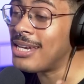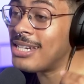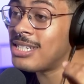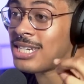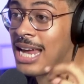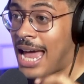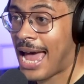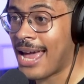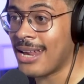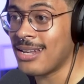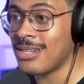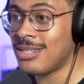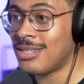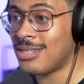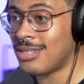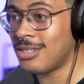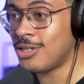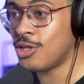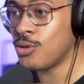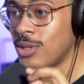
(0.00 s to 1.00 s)
me a
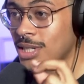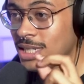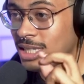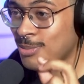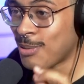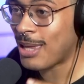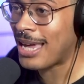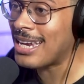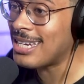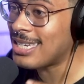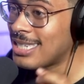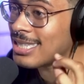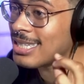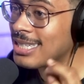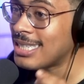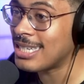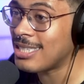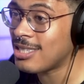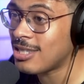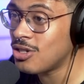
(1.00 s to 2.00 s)
chance to explain checking. to
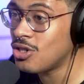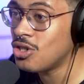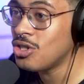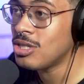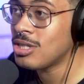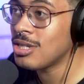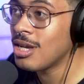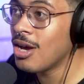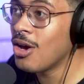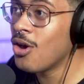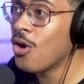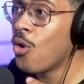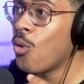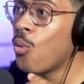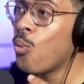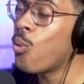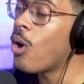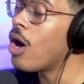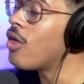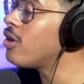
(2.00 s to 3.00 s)
the listeners okay.
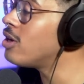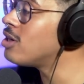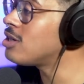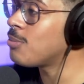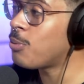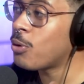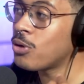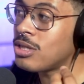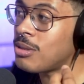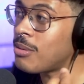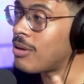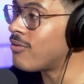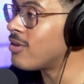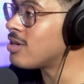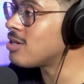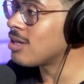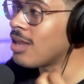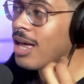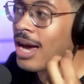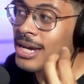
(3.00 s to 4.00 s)
what they're supposed to be
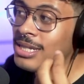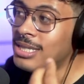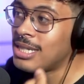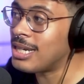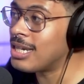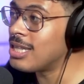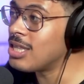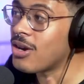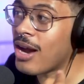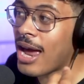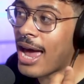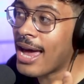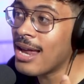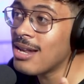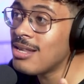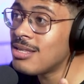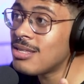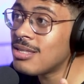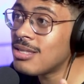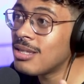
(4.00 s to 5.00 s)
visualizing in their
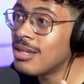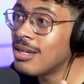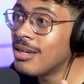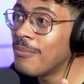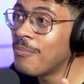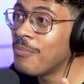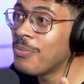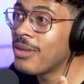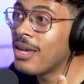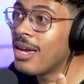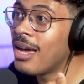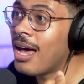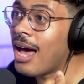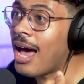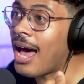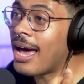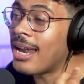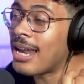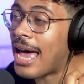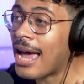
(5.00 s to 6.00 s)
heads. Okay.
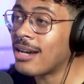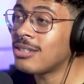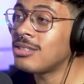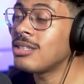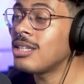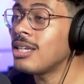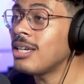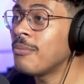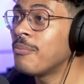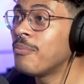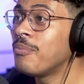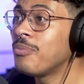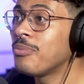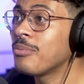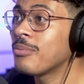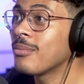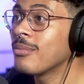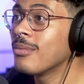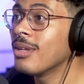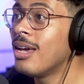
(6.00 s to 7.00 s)
And actually,
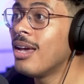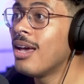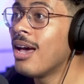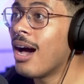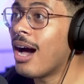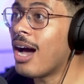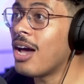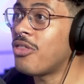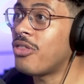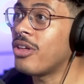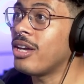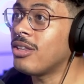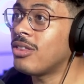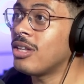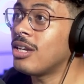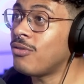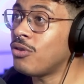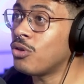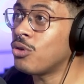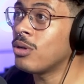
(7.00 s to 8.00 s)
I think
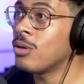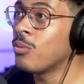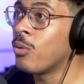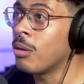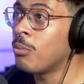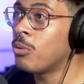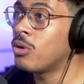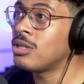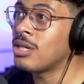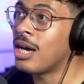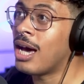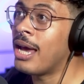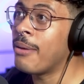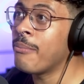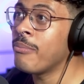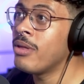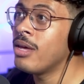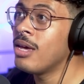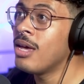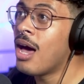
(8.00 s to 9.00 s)
that if you do it one more
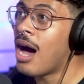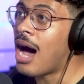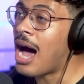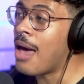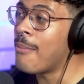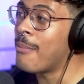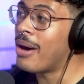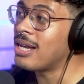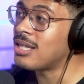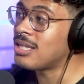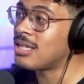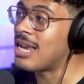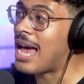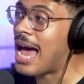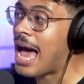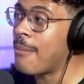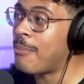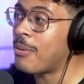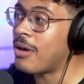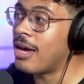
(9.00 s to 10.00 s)
time, I might
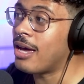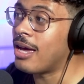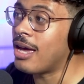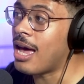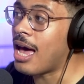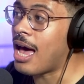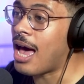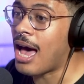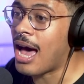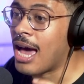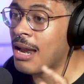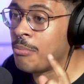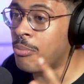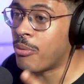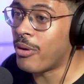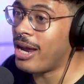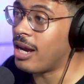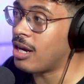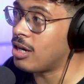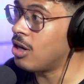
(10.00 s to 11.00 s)
snap oh, and
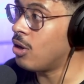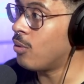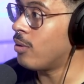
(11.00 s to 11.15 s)
break